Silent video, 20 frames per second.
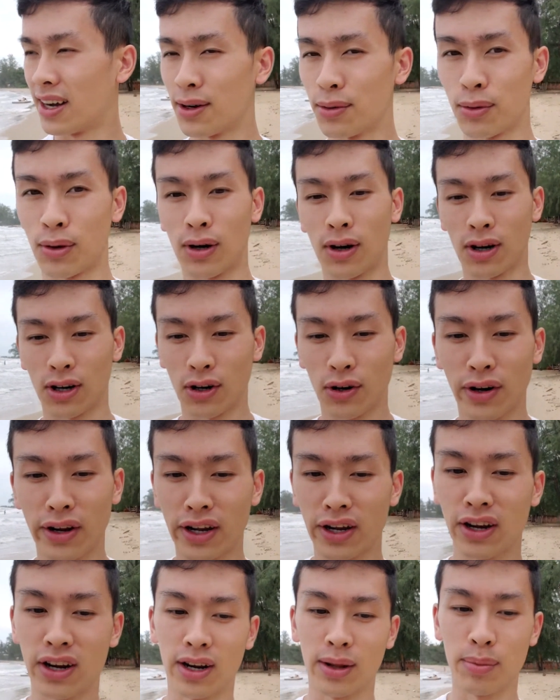We're going
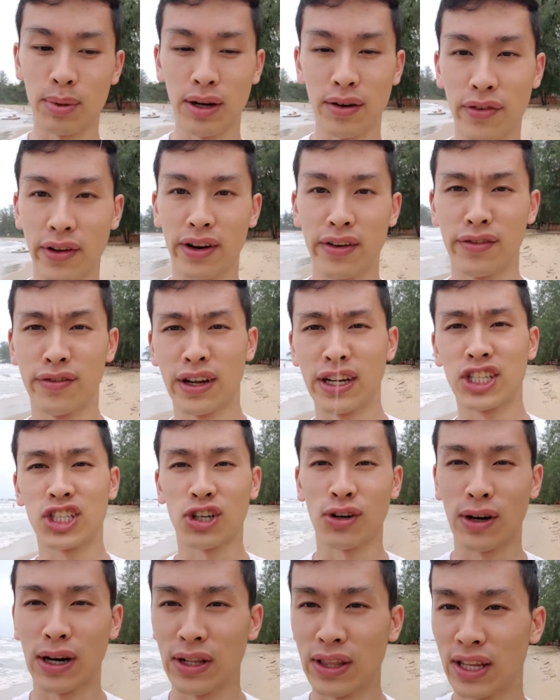on a bit of an
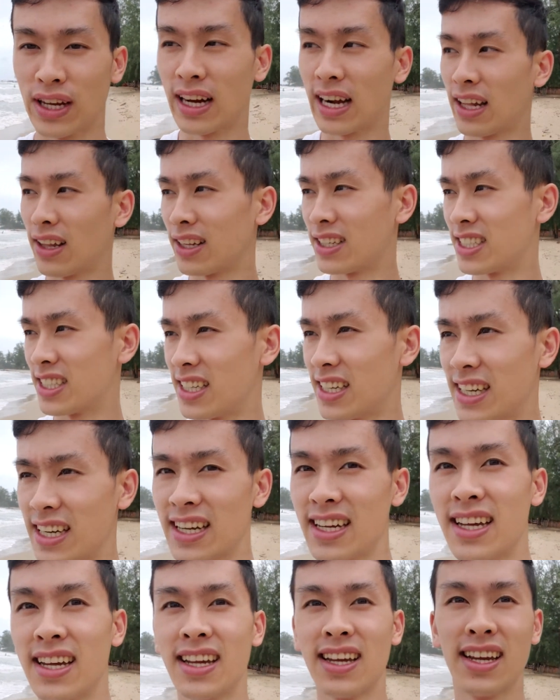adventure around the island today.
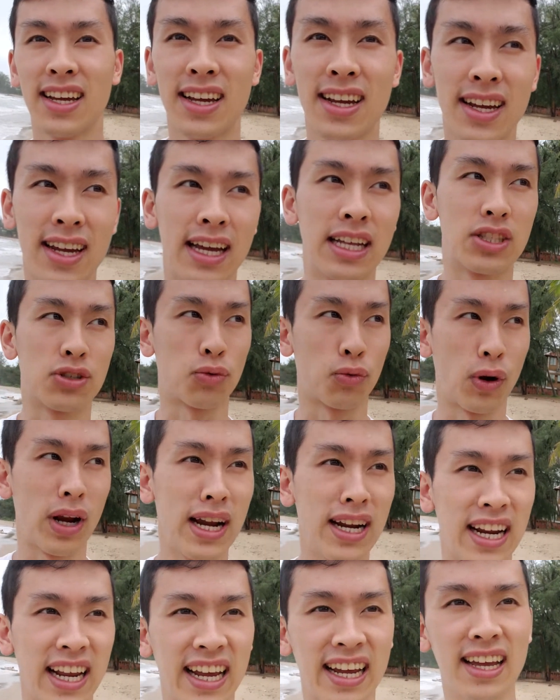It's
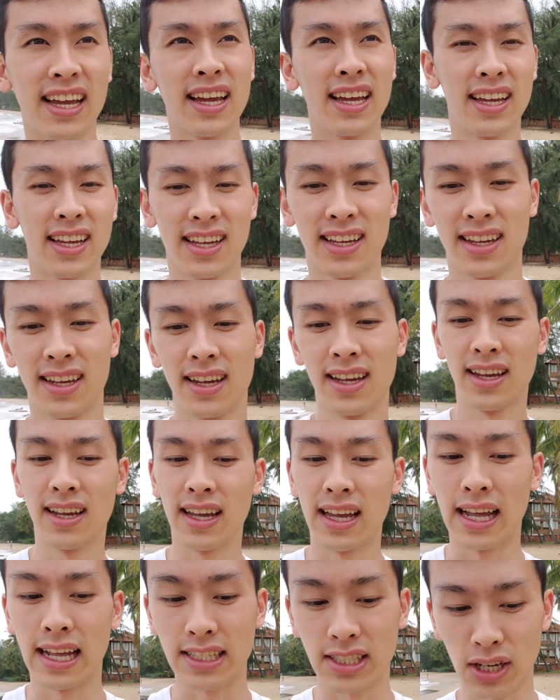raining,
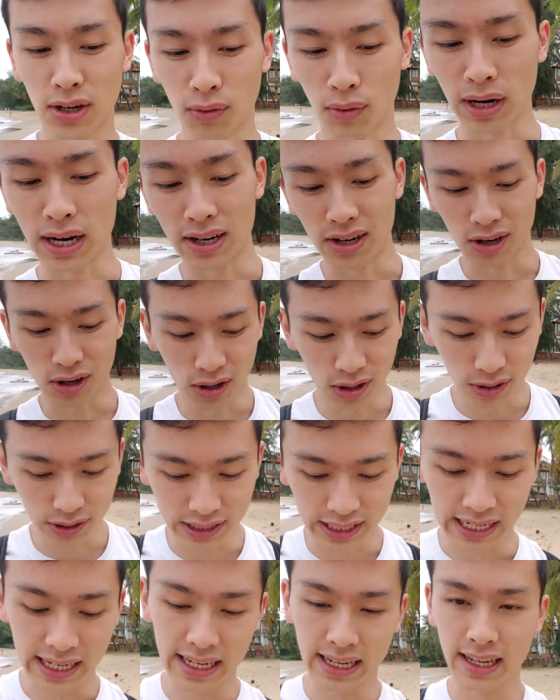and it's gonna rain all
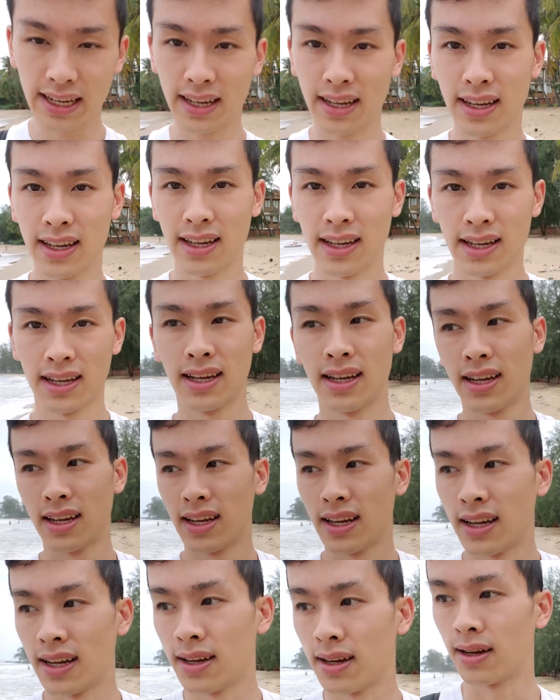day,
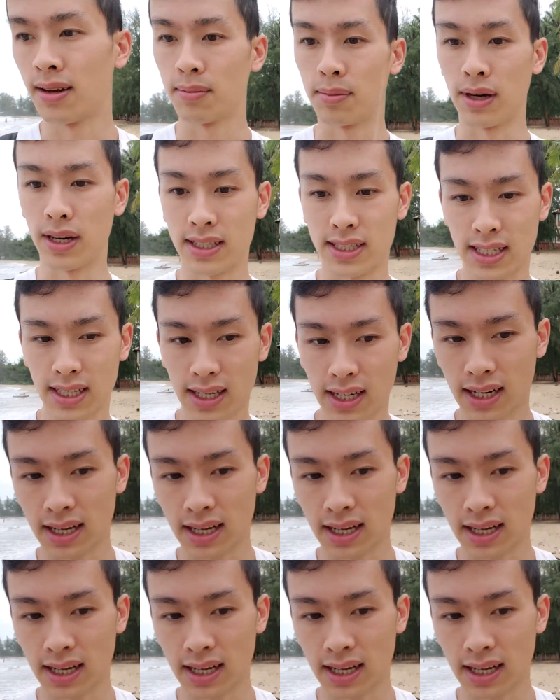but